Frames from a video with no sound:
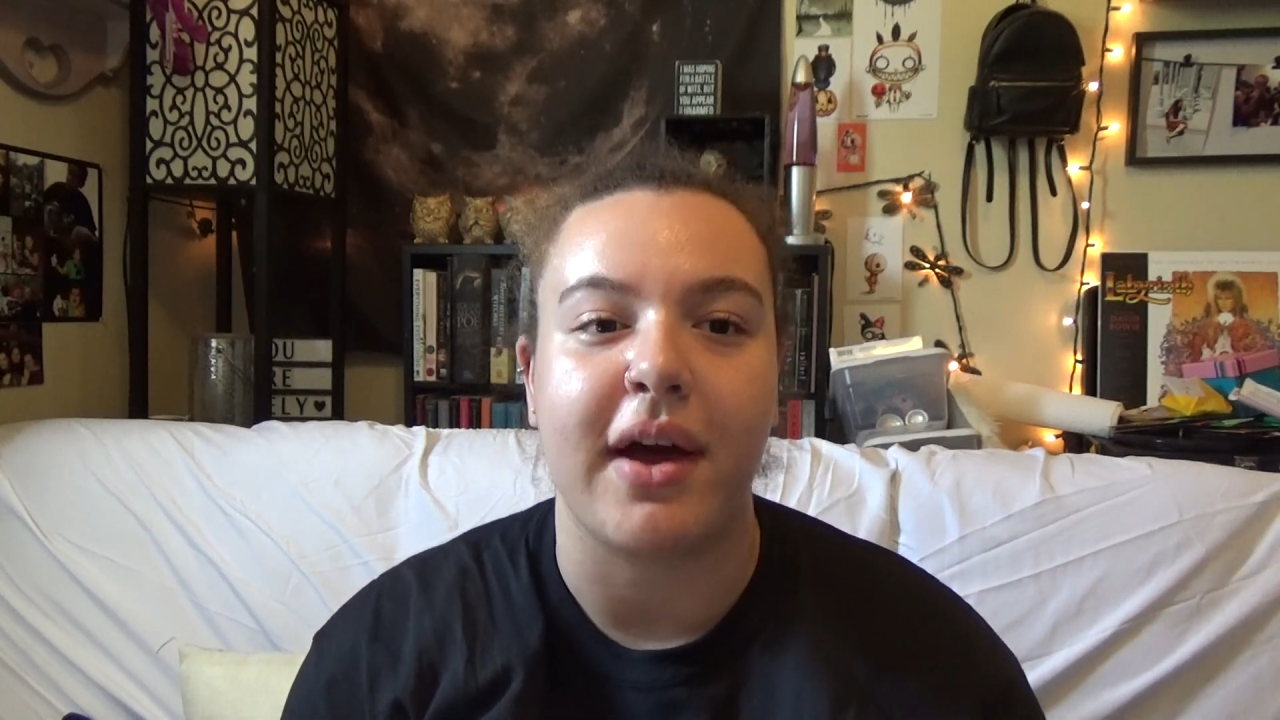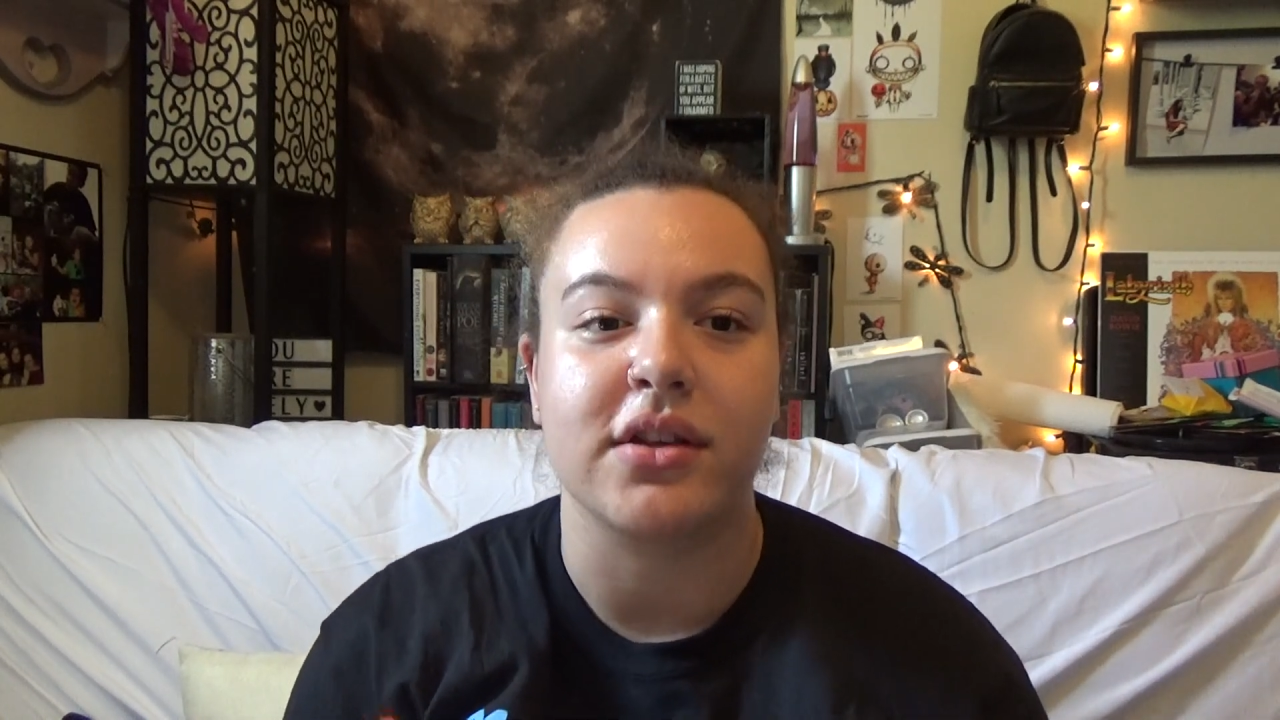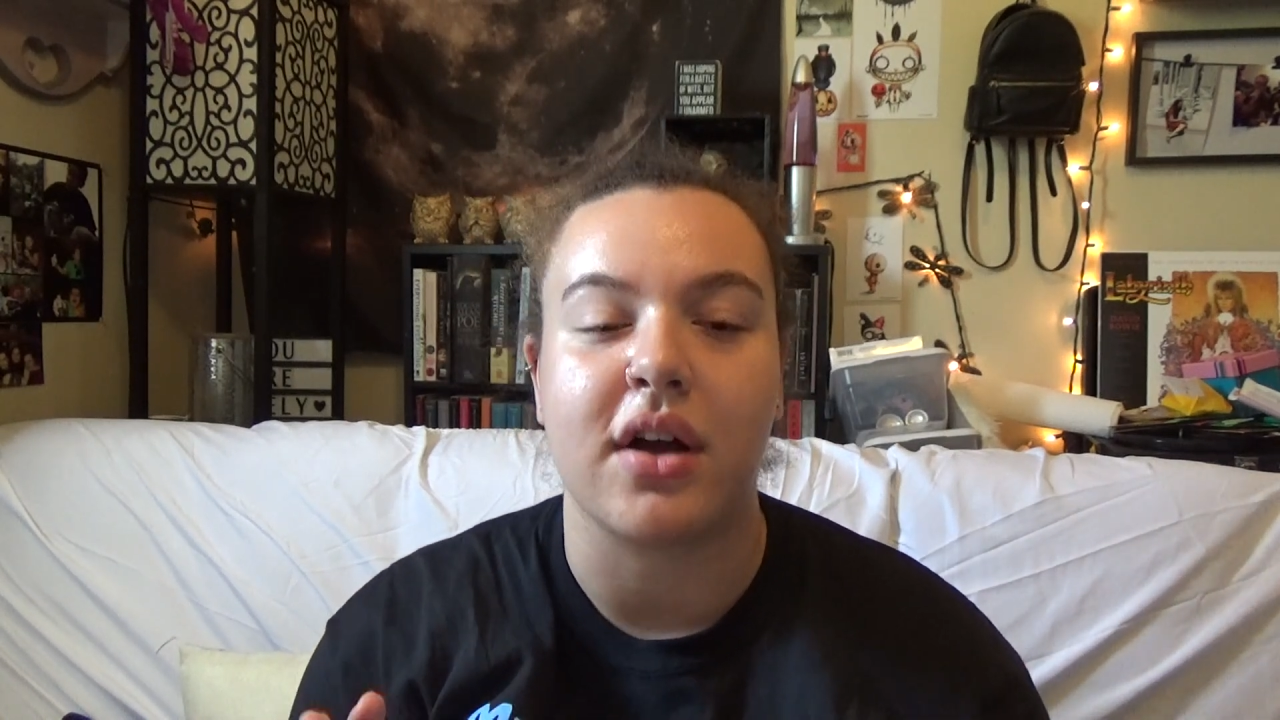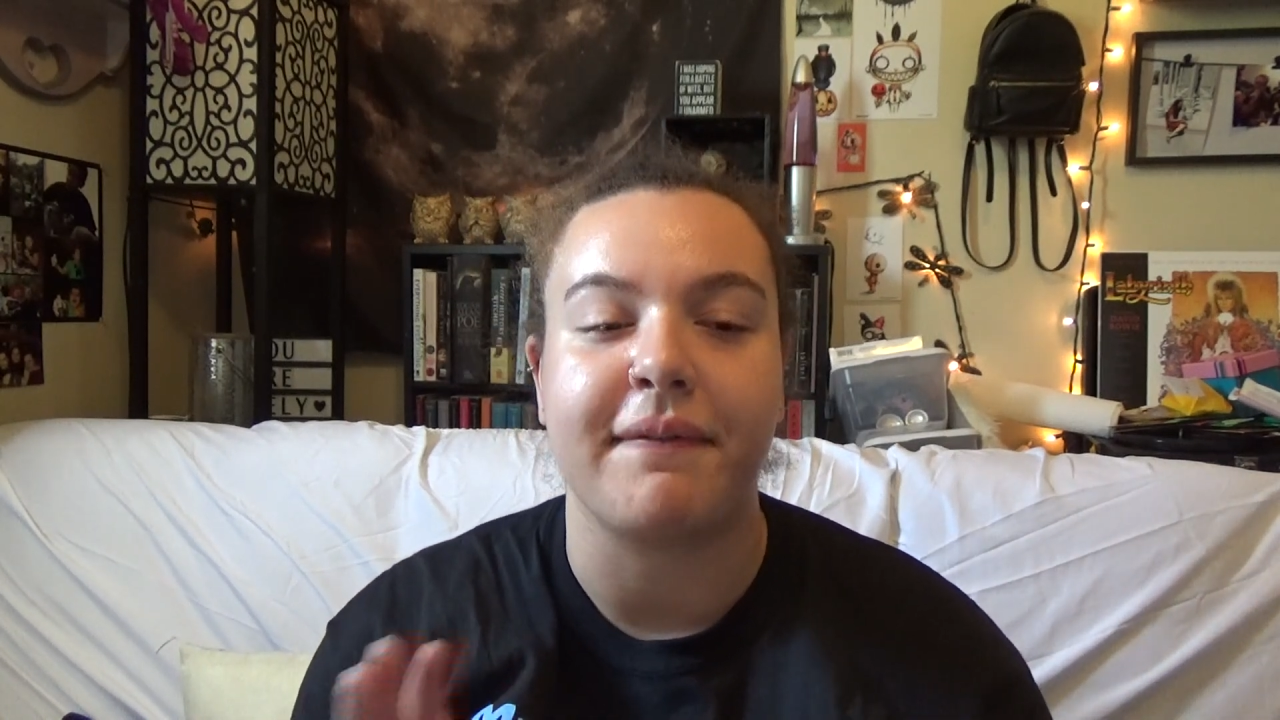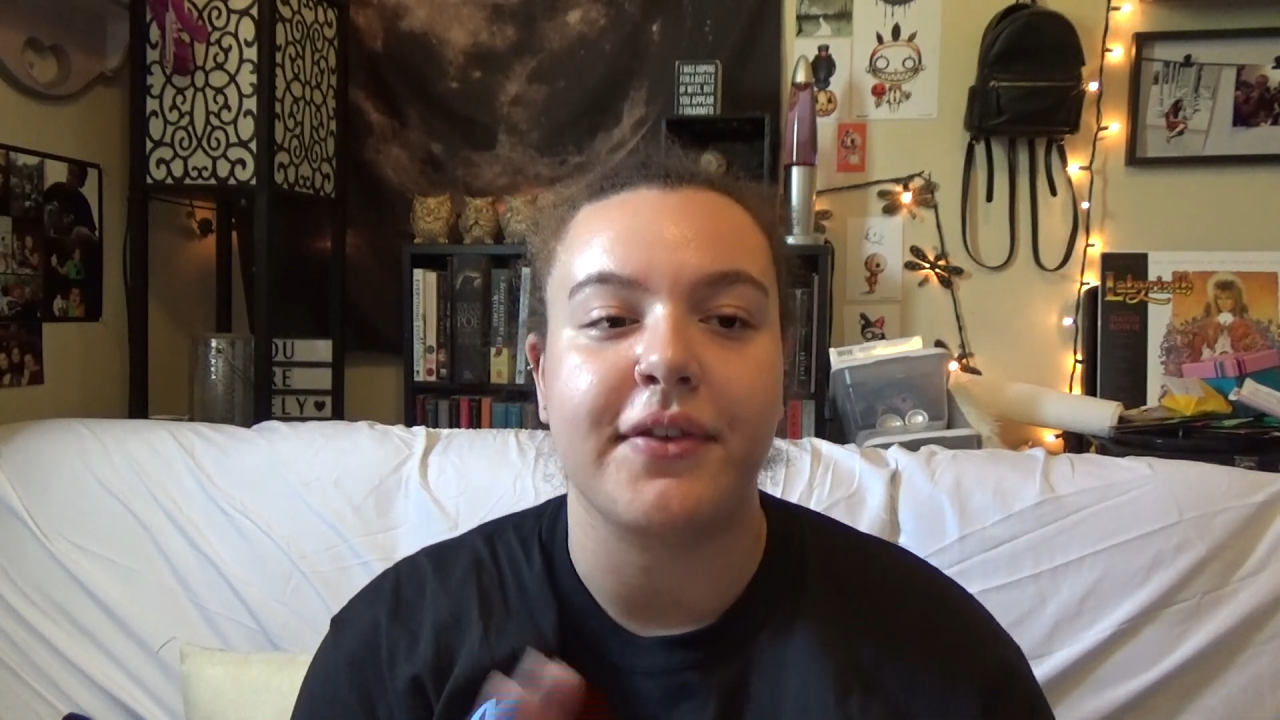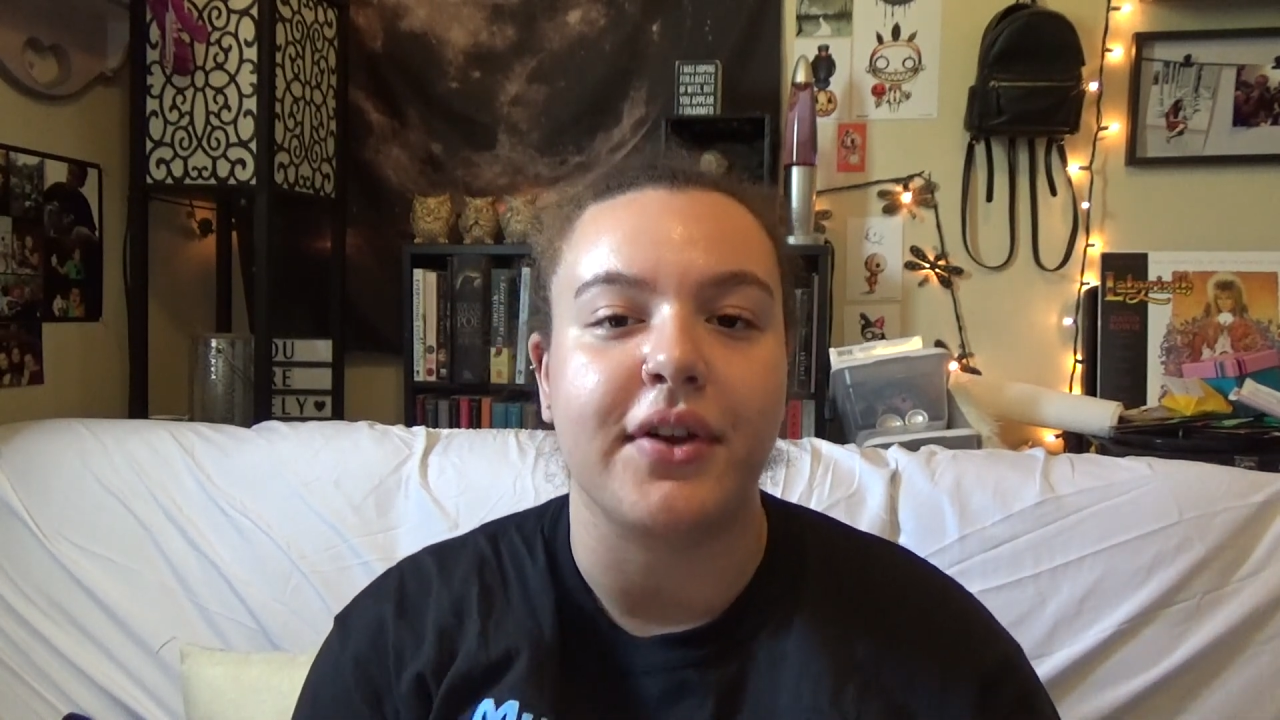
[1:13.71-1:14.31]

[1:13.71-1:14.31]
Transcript: but I was gone for